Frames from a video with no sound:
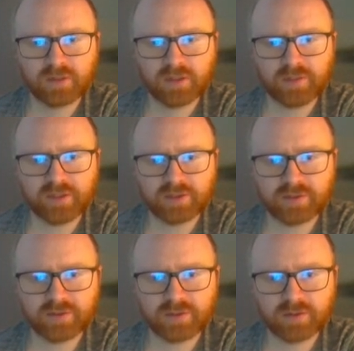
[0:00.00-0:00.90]
They might
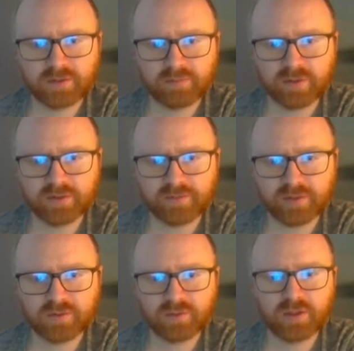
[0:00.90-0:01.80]
just build up
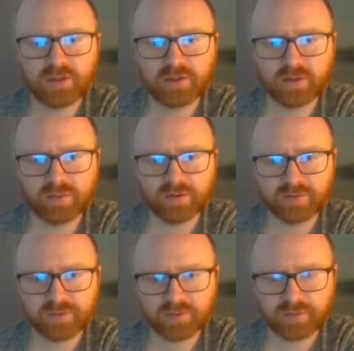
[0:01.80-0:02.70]
this way, or build up
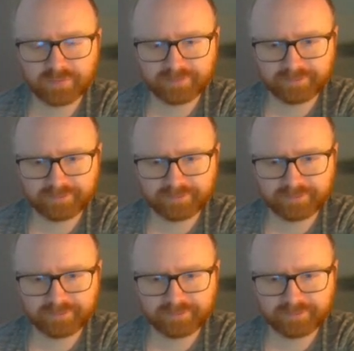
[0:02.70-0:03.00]
this way.